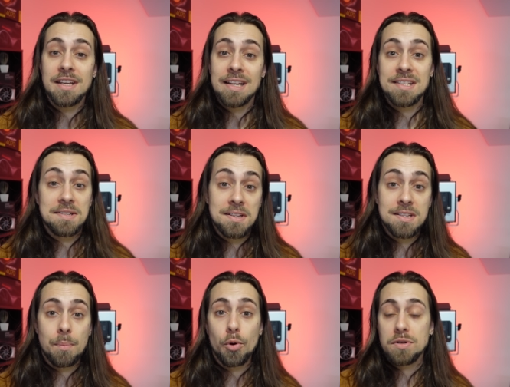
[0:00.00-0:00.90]
Since it
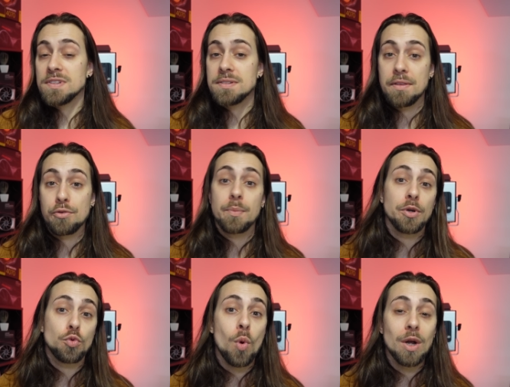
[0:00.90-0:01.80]
supports
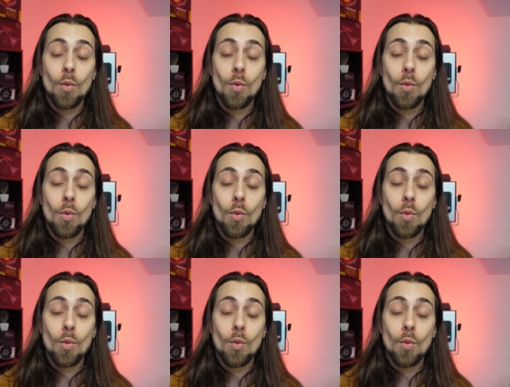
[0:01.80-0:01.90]
3.1,